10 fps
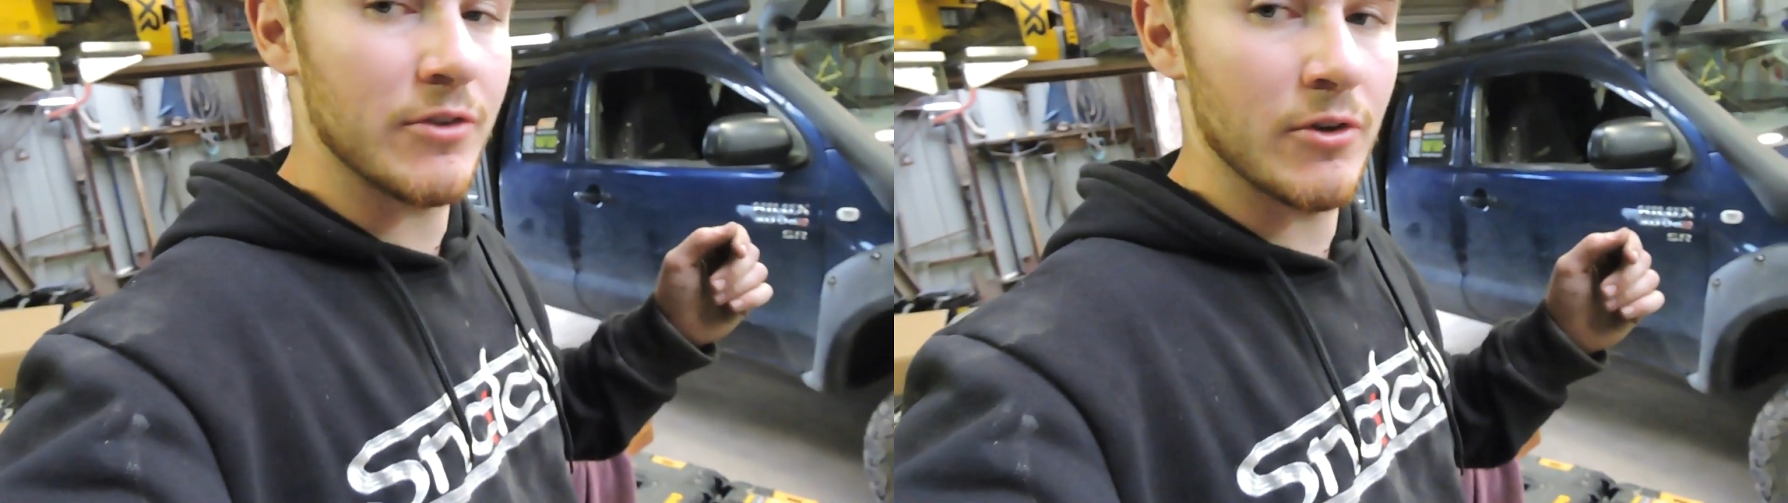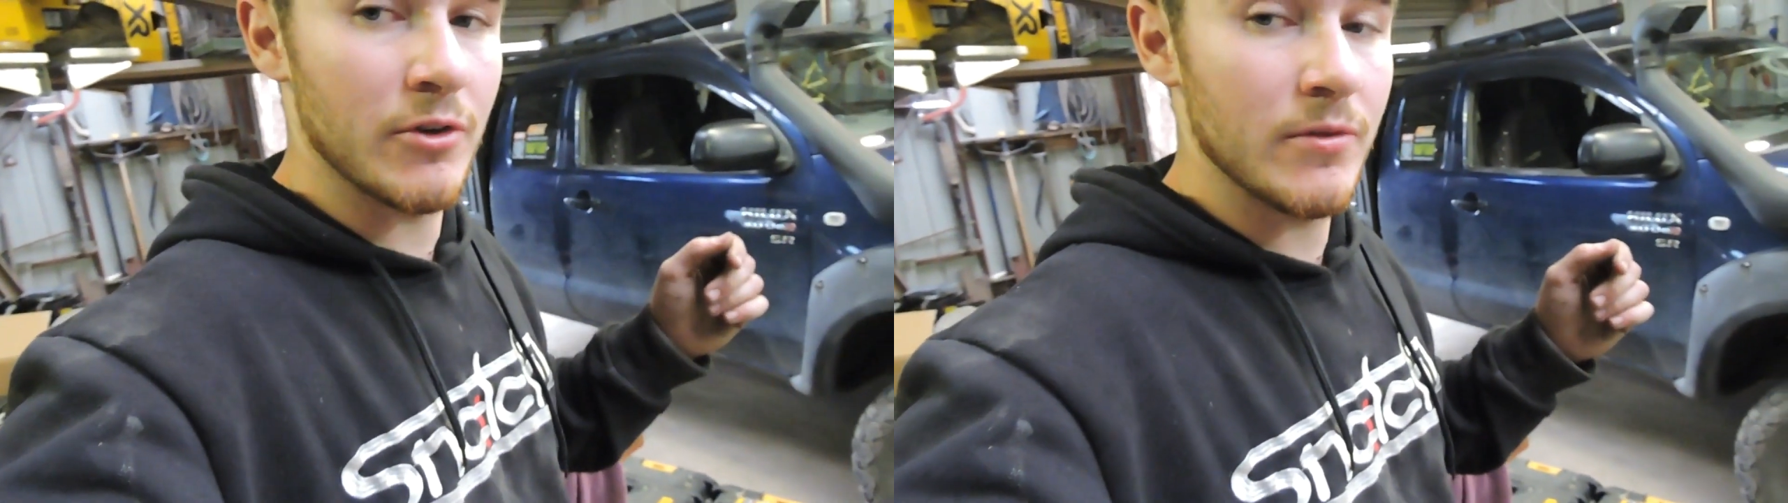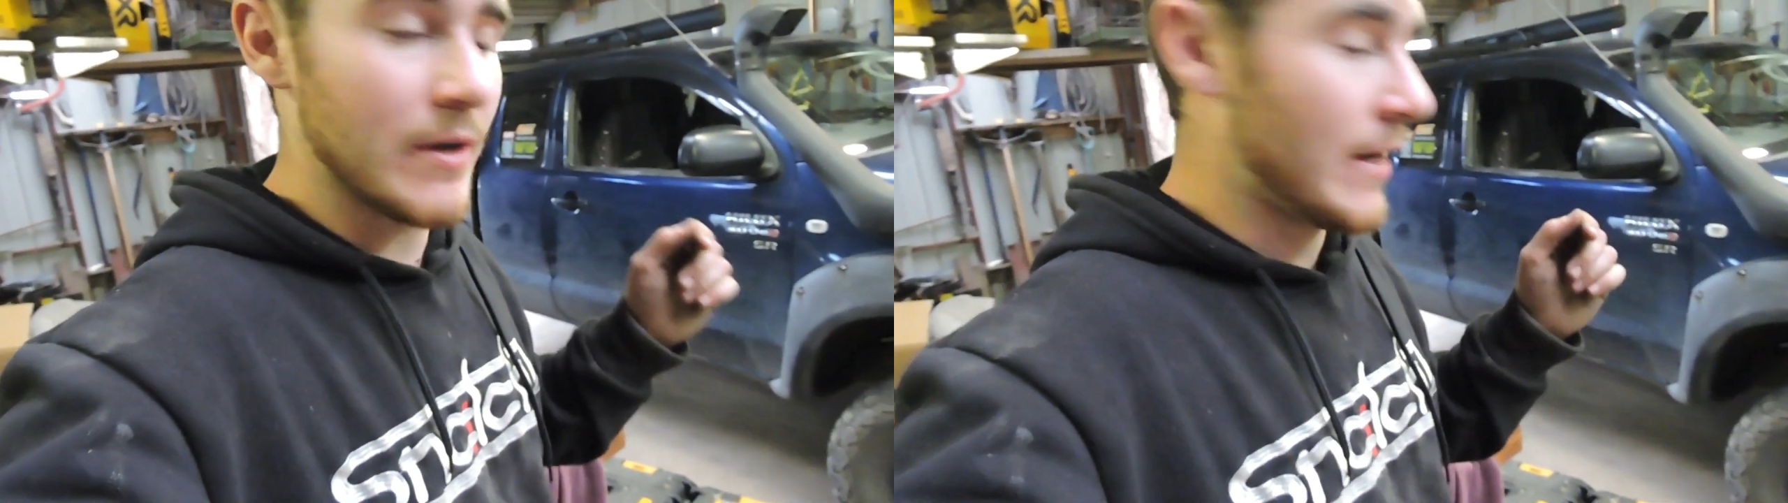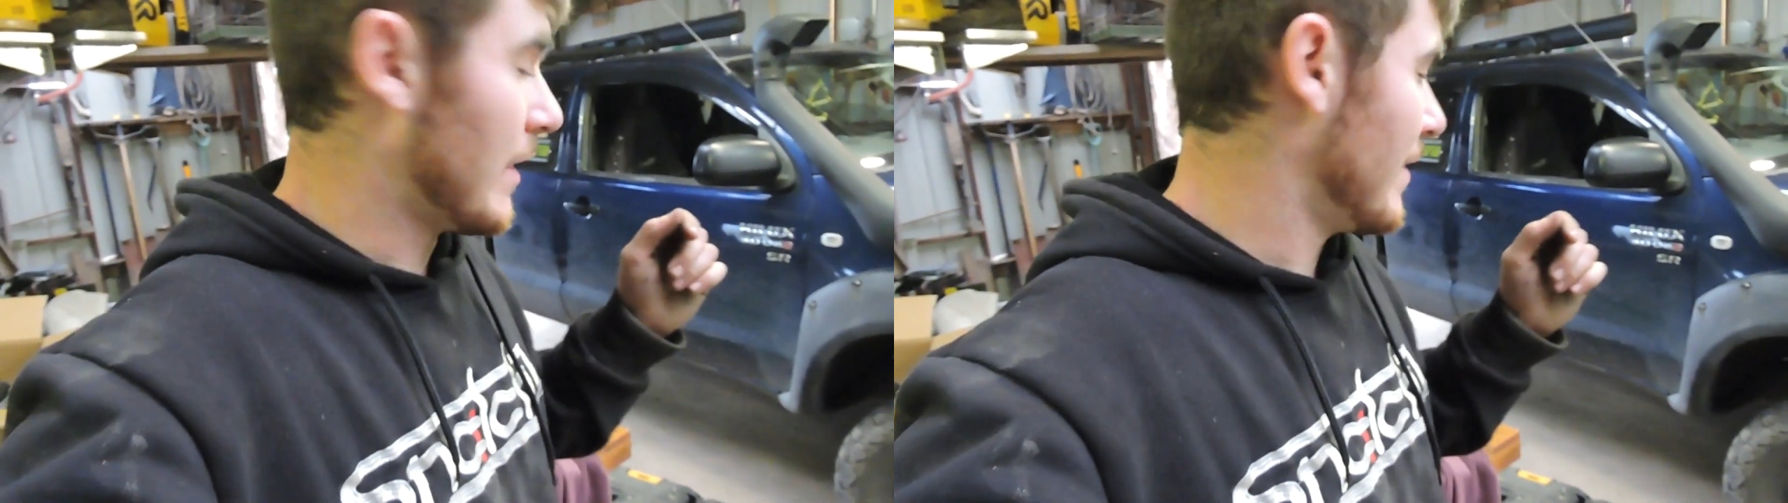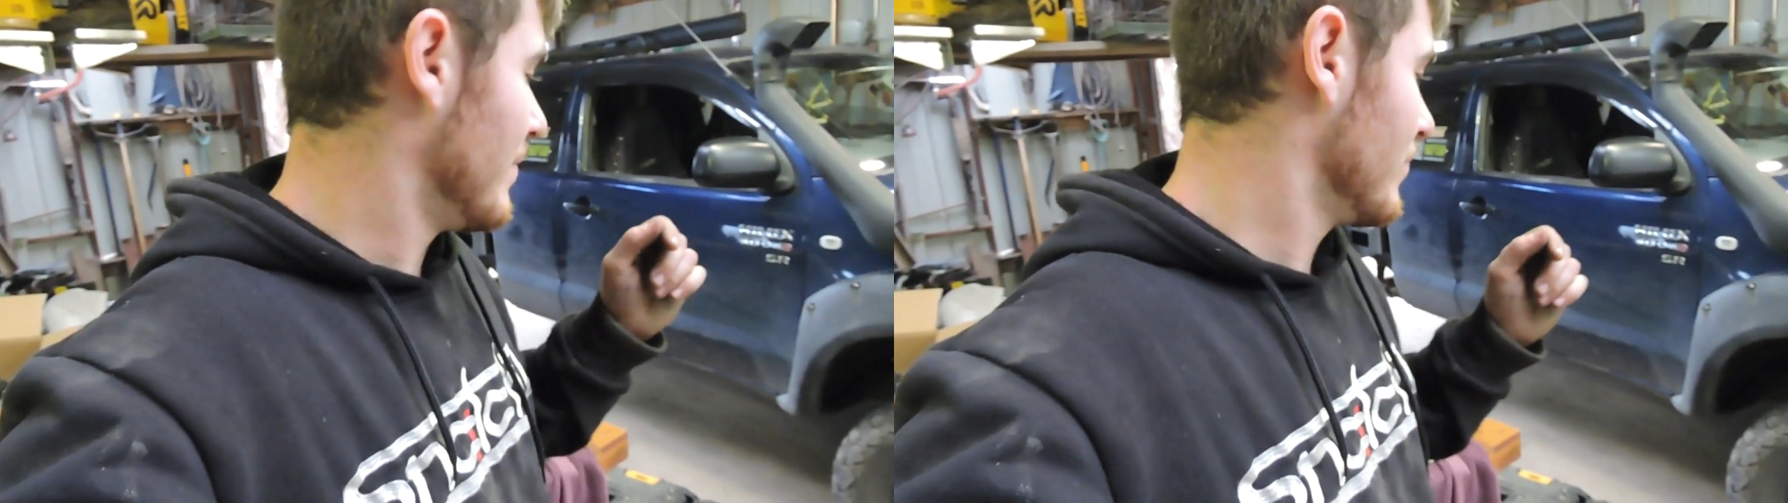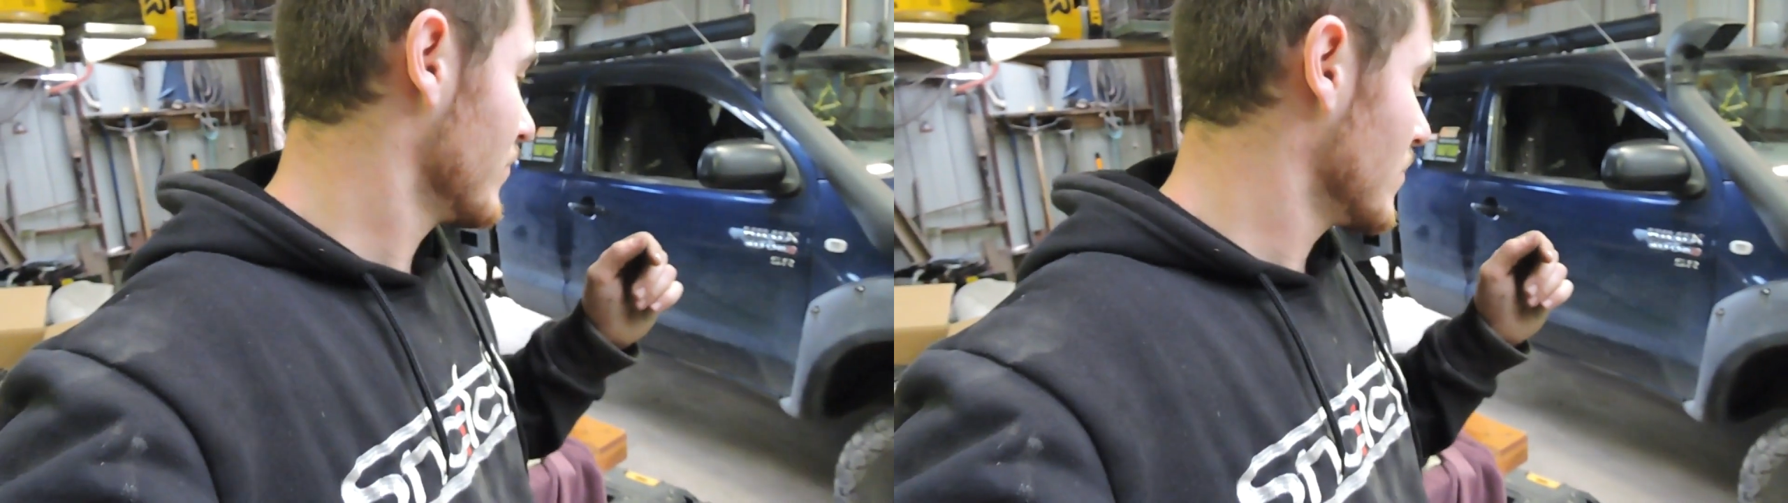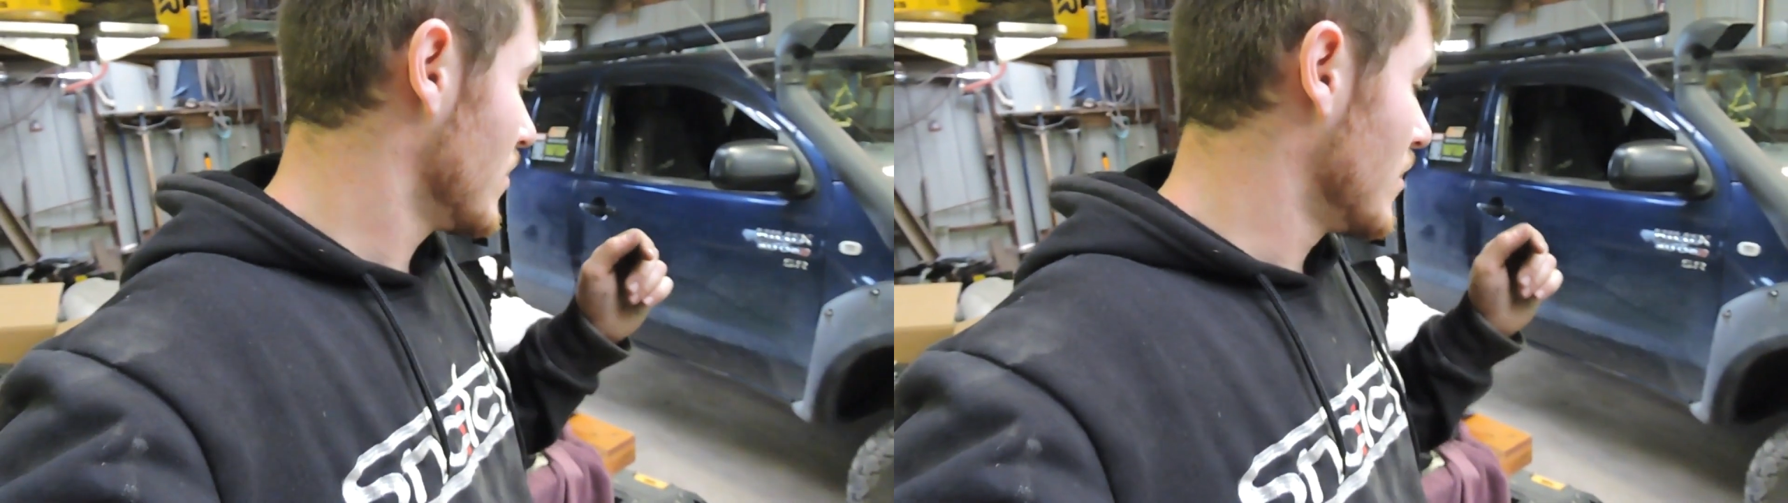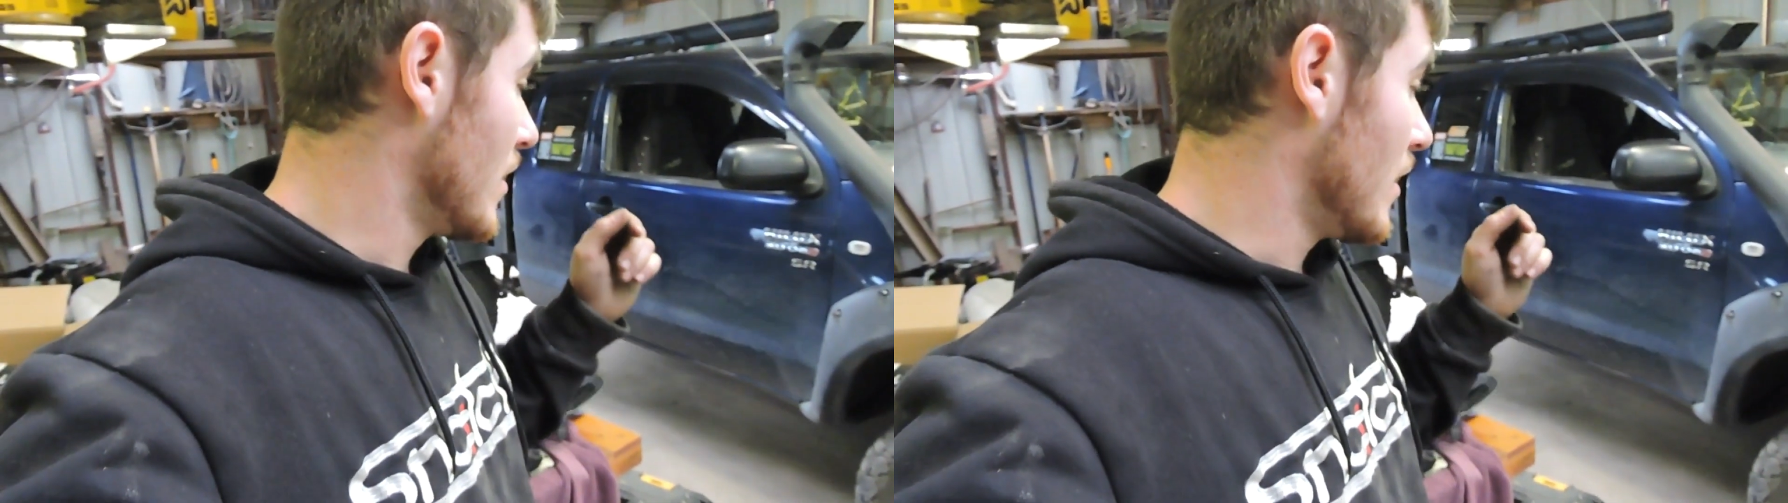too,
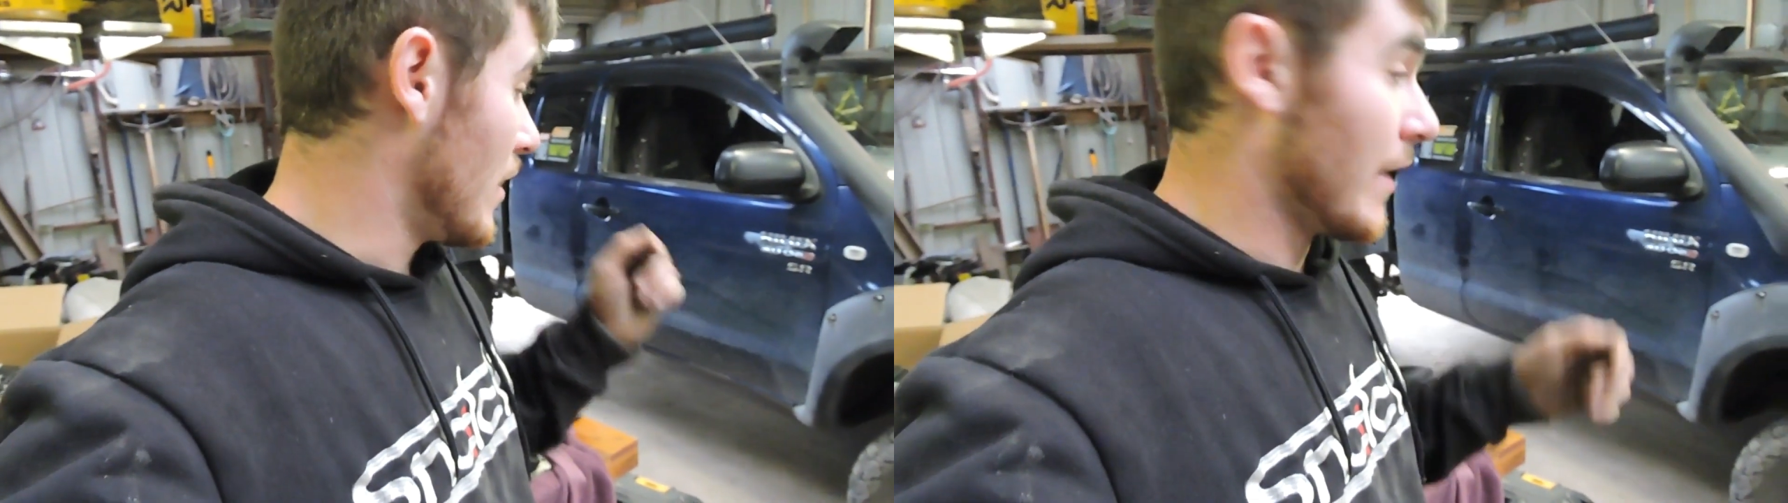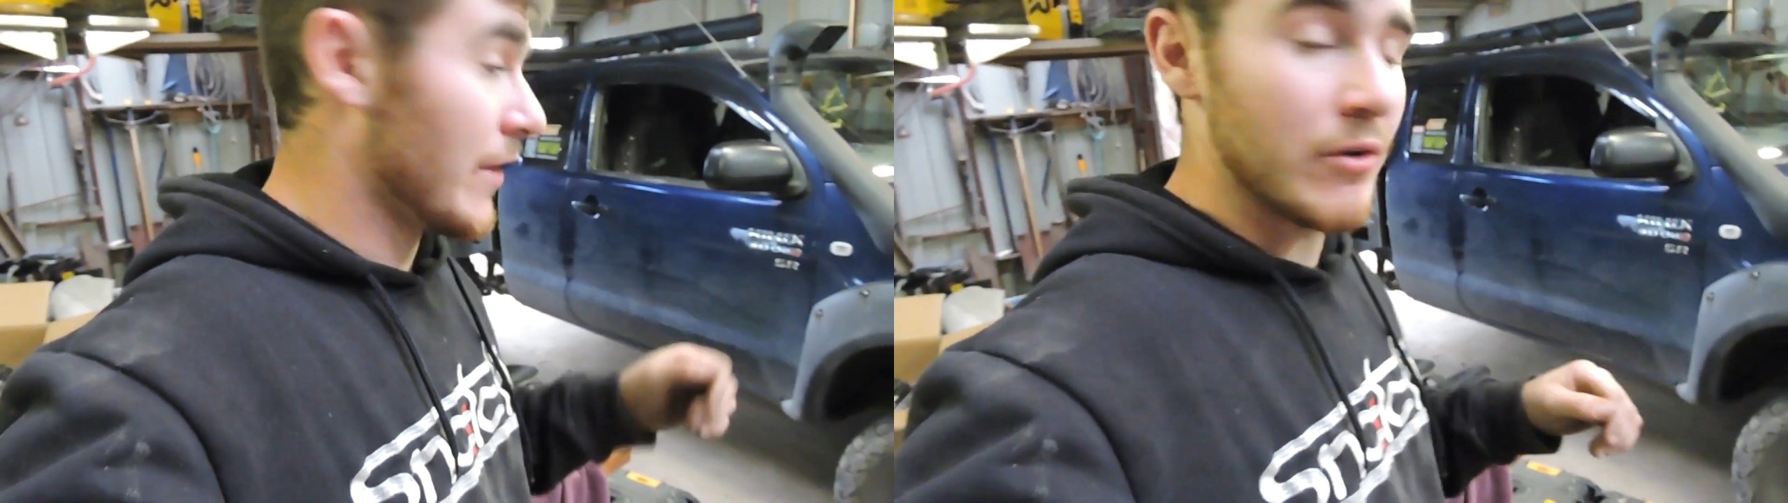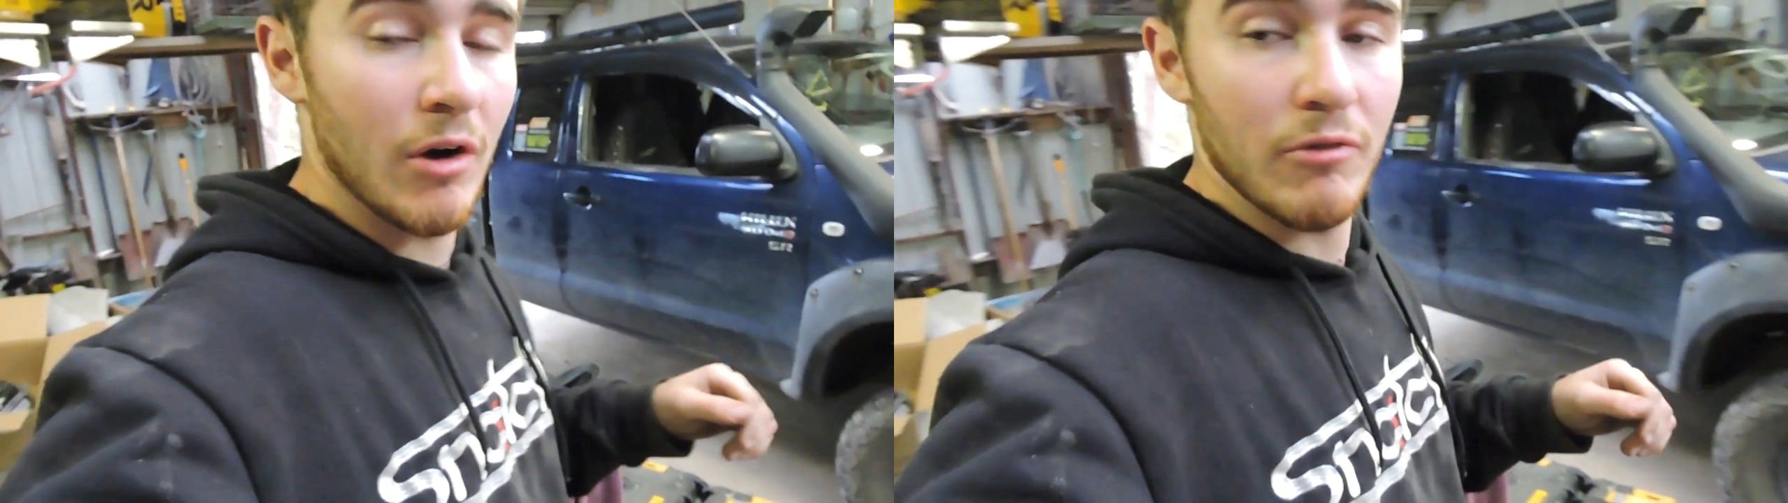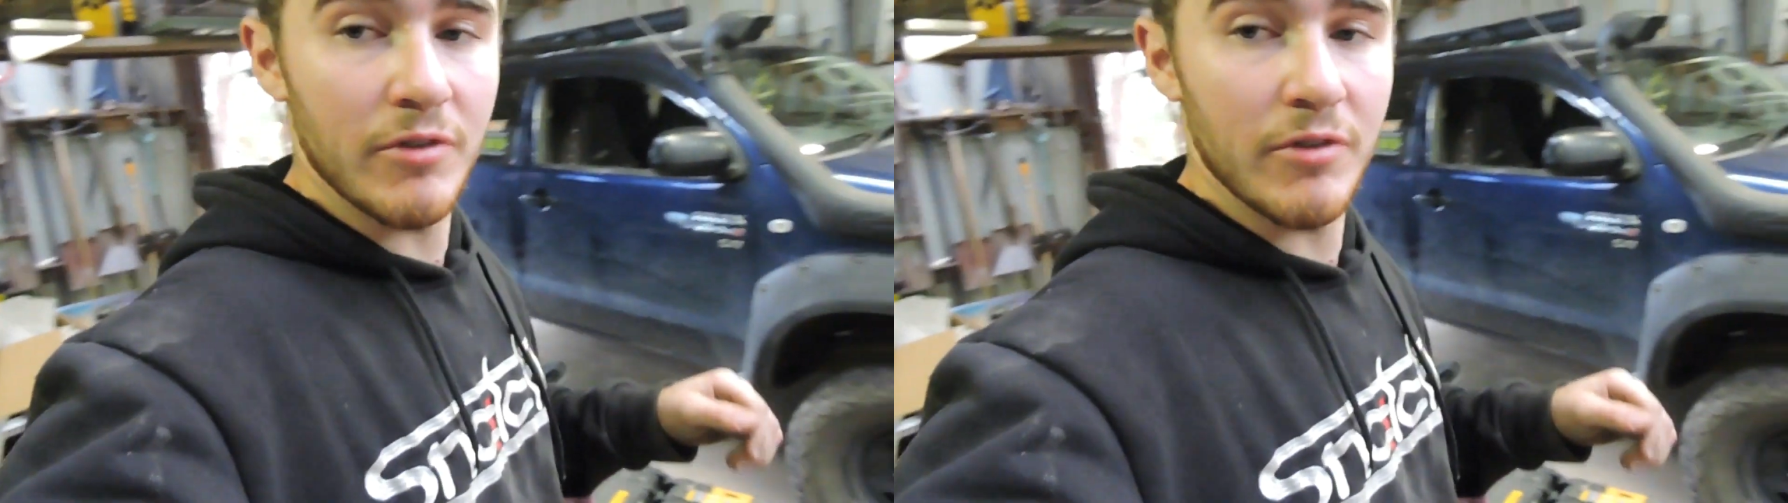they do not